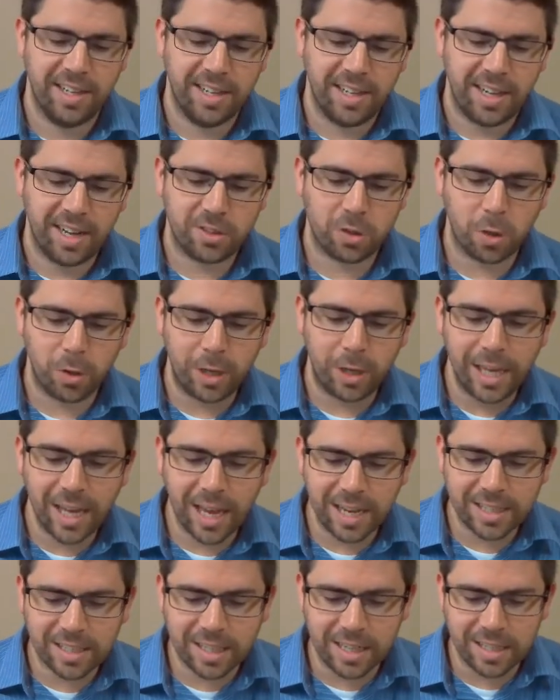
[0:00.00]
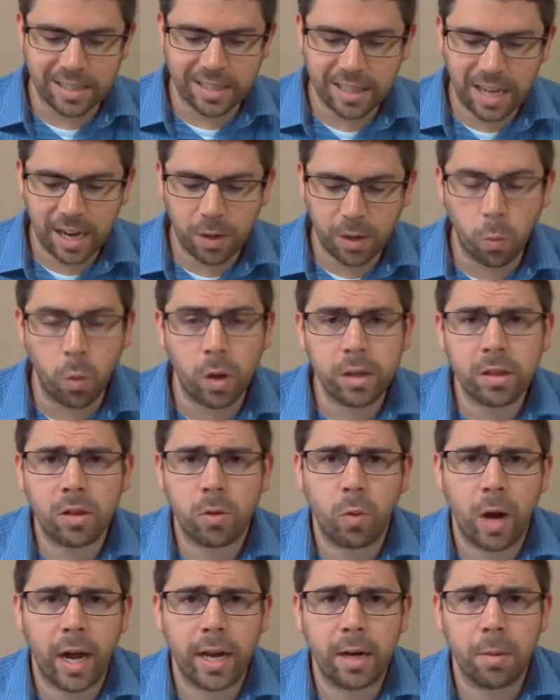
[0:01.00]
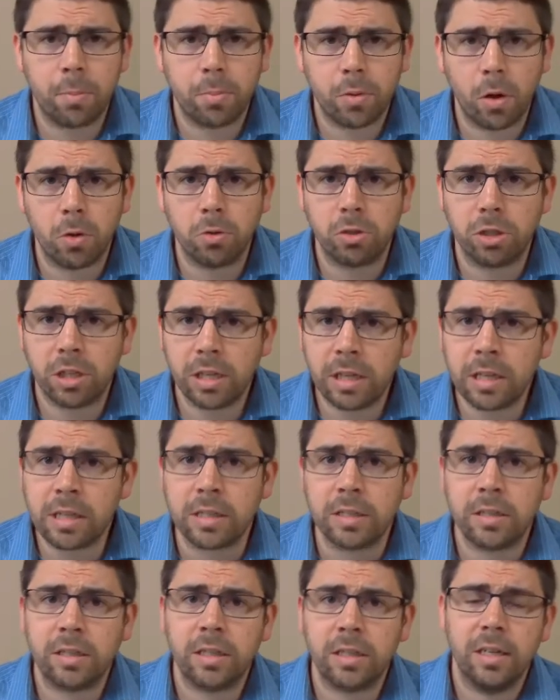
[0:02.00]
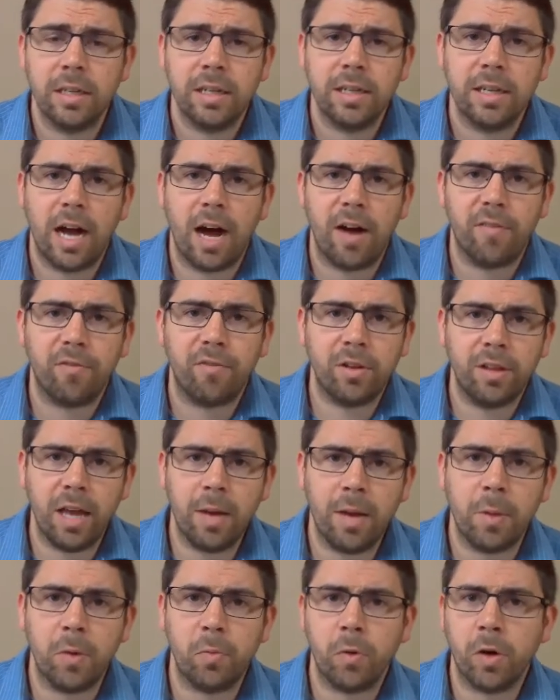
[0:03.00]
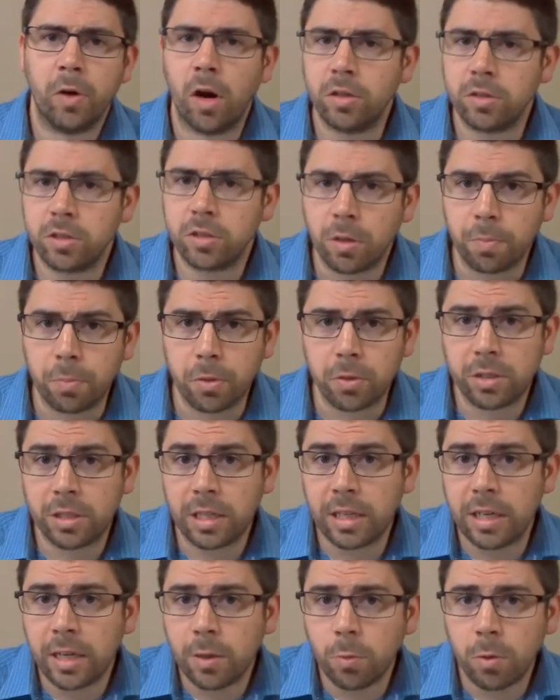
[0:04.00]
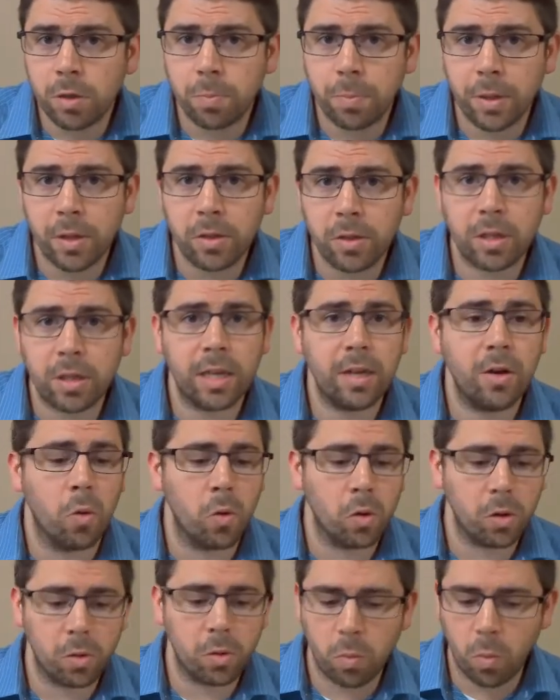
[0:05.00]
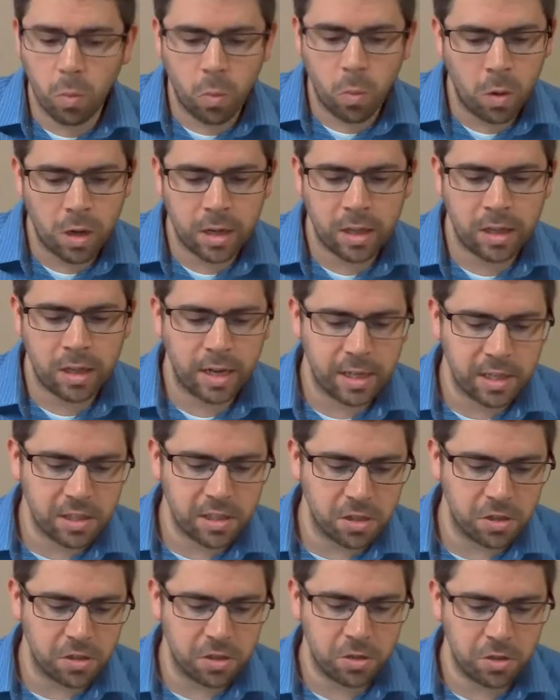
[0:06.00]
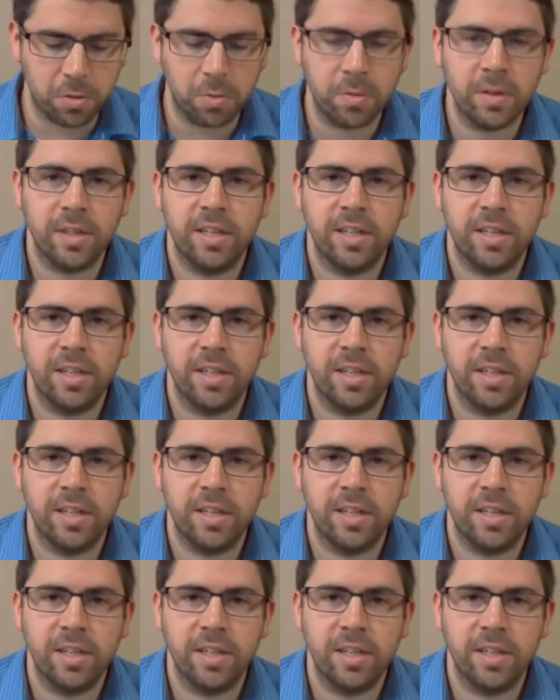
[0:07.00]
And so he has to decide what the right approach is uh, for them in regards to proceeding with building or what do they need to do.